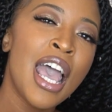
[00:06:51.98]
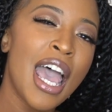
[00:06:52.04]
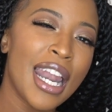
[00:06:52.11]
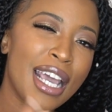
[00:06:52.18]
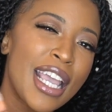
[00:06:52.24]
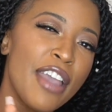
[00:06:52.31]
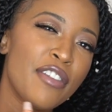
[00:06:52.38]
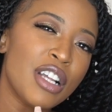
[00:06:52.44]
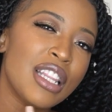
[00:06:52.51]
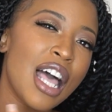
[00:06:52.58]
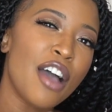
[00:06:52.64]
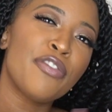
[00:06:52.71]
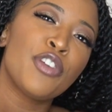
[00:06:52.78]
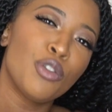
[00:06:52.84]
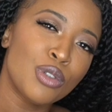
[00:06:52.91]
and I gave her
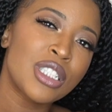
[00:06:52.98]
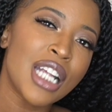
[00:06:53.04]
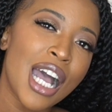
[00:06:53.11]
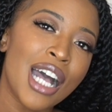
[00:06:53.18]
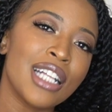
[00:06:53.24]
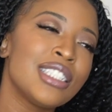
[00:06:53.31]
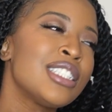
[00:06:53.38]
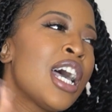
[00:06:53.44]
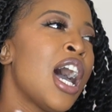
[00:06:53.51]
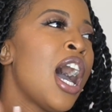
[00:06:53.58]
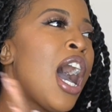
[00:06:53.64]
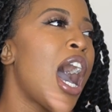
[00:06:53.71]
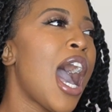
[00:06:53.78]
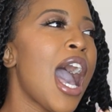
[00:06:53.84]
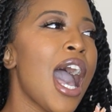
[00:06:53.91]
a few shots.
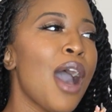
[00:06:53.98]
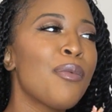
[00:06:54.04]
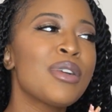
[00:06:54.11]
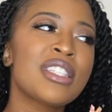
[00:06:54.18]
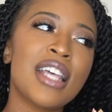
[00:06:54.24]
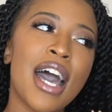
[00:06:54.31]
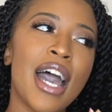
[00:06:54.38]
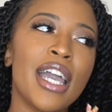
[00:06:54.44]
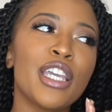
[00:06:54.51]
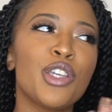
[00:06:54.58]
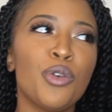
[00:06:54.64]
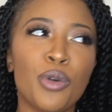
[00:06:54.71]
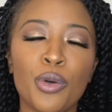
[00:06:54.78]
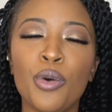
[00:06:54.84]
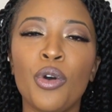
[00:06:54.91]
I was like,
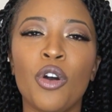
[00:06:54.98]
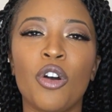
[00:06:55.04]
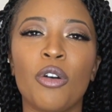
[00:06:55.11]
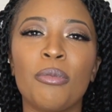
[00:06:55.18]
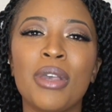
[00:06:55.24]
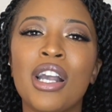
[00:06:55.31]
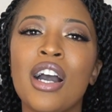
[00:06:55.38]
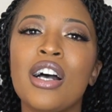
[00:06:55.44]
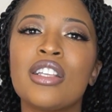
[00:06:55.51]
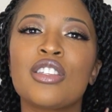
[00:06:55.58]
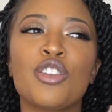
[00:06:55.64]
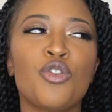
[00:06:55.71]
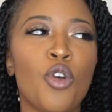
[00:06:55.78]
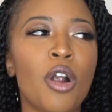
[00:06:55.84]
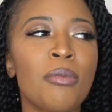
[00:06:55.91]
you cool,
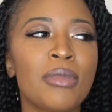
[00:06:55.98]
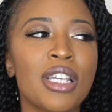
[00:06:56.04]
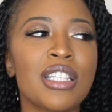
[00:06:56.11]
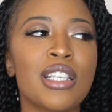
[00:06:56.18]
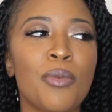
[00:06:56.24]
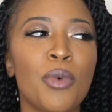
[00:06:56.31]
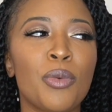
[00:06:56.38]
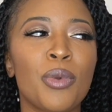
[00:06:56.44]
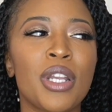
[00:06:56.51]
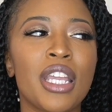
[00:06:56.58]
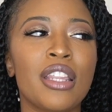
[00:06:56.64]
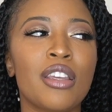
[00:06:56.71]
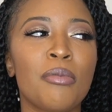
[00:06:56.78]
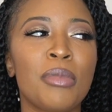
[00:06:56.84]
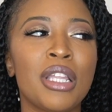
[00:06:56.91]
because normally someone would
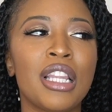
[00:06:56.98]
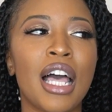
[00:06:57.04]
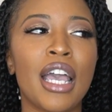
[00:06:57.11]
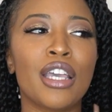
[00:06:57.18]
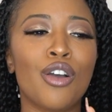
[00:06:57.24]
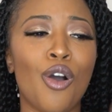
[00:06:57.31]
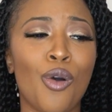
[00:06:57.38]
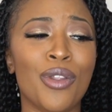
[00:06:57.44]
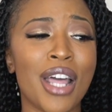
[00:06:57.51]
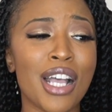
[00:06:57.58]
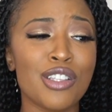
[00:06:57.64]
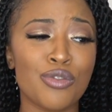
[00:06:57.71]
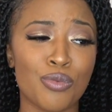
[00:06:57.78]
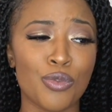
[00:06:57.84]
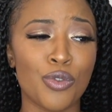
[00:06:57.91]
either be like, oh,
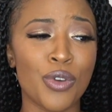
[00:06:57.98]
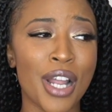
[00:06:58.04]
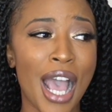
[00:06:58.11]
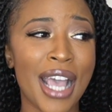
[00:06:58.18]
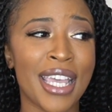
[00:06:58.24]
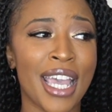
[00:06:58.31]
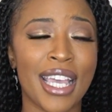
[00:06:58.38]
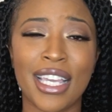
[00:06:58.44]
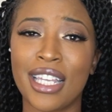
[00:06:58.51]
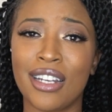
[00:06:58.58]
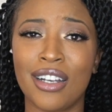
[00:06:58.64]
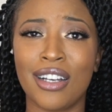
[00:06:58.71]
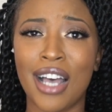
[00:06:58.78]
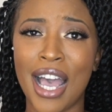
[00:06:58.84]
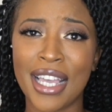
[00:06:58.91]
that's rude, I can't get
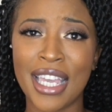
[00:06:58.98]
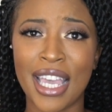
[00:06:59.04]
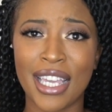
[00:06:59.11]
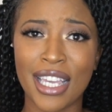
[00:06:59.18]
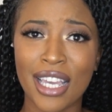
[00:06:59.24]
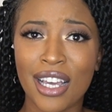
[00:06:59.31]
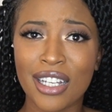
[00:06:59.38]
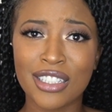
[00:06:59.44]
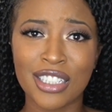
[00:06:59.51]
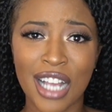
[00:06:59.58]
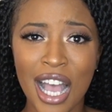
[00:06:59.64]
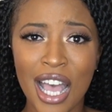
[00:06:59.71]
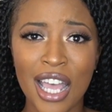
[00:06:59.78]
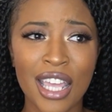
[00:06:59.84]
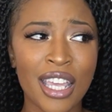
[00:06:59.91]
a
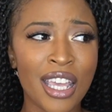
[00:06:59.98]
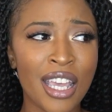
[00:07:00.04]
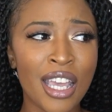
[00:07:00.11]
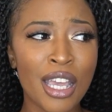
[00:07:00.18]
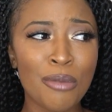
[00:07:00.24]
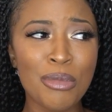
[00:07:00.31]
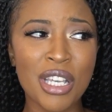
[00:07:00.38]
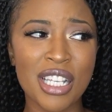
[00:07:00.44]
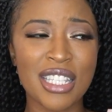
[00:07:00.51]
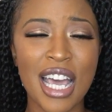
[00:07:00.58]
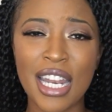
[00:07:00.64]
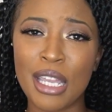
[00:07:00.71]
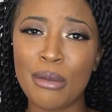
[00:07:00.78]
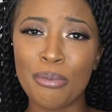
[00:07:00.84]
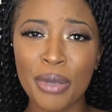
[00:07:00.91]
shot because
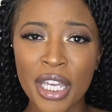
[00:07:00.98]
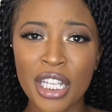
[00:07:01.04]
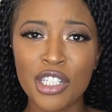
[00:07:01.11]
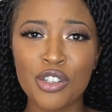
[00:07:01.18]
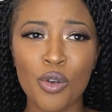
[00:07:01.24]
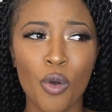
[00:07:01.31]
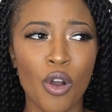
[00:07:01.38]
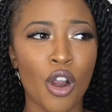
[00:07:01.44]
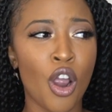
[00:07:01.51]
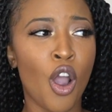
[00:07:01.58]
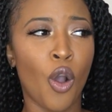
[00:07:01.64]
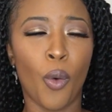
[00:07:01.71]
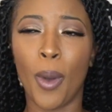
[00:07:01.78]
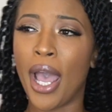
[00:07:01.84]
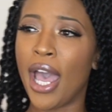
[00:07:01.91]
I didn't pitch, or
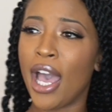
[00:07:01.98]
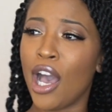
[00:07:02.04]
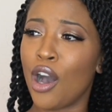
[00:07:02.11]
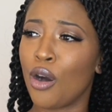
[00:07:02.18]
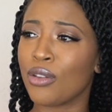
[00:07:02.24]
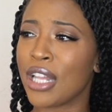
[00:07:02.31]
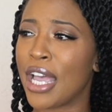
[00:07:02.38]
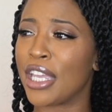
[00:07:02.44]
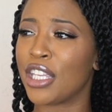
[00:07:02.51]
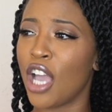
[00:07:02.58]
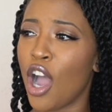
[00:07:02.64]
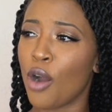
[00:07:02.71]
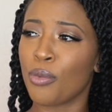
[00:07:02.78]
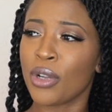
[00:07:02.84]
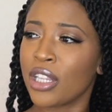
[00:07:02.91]
wow, like
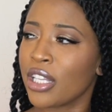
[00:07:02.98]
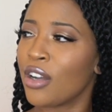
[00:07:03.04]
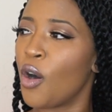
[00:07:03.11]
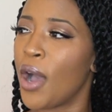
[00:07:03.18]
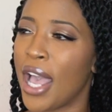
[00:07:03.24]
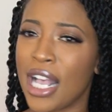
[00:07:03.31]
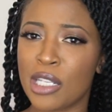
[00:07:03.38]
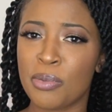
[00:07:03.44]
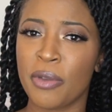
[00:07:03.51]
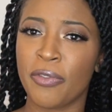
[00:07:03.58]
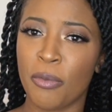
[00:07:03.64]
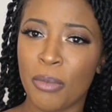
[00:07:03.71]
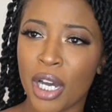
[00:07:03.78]
y'all really gonna ask me for